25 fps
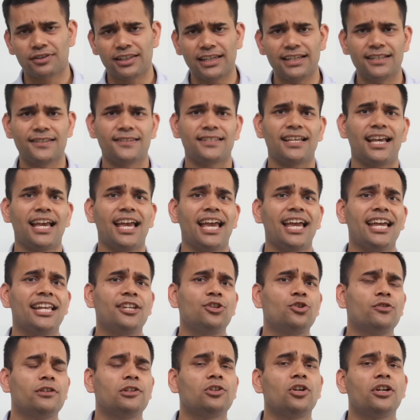of things,
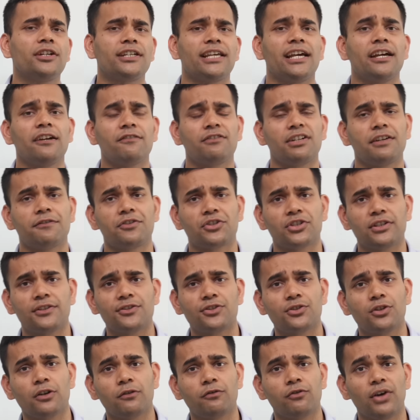and you will not have
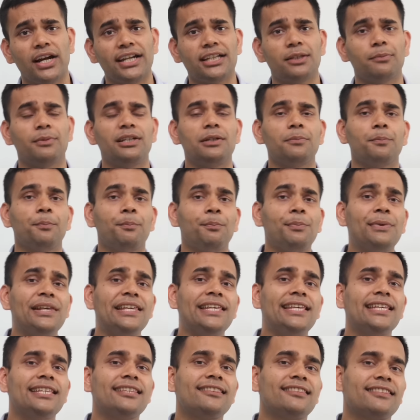deficiency of vitamin
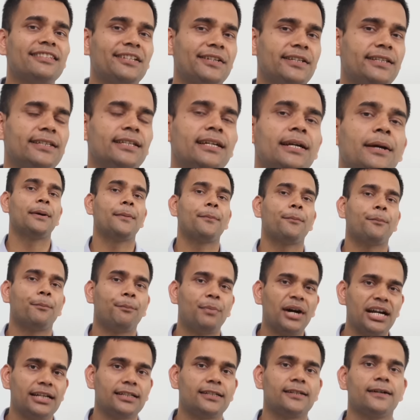B3.
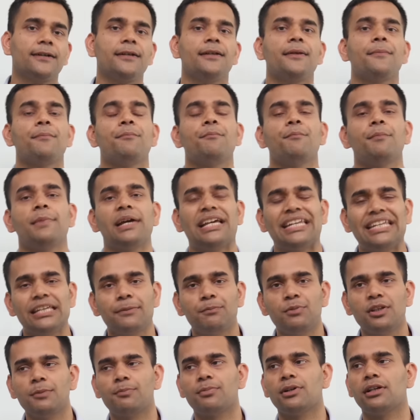But
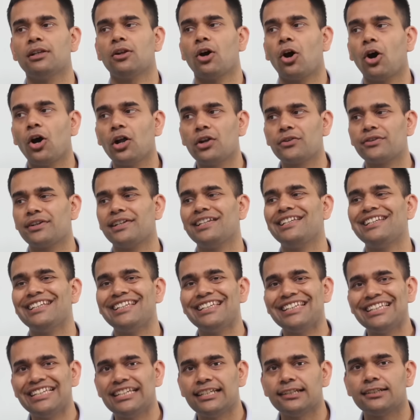many people
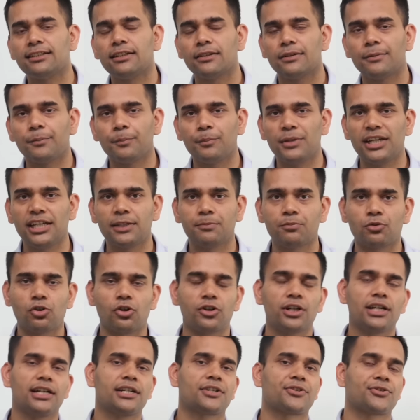already eat meat
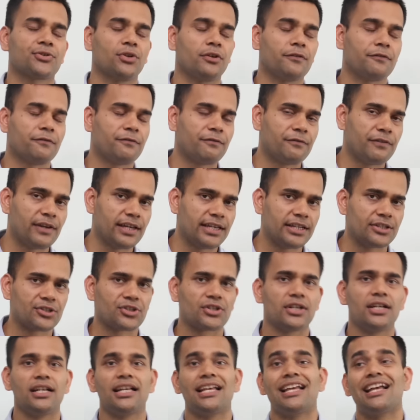products or
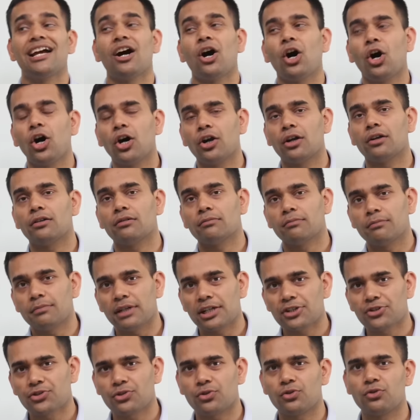fish or
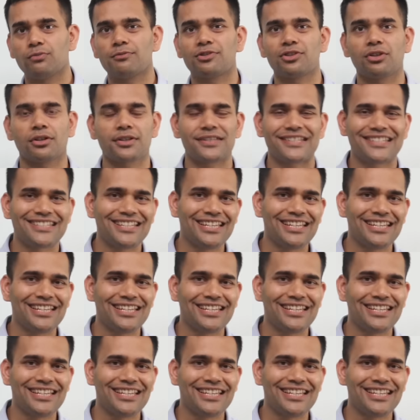mushrooms or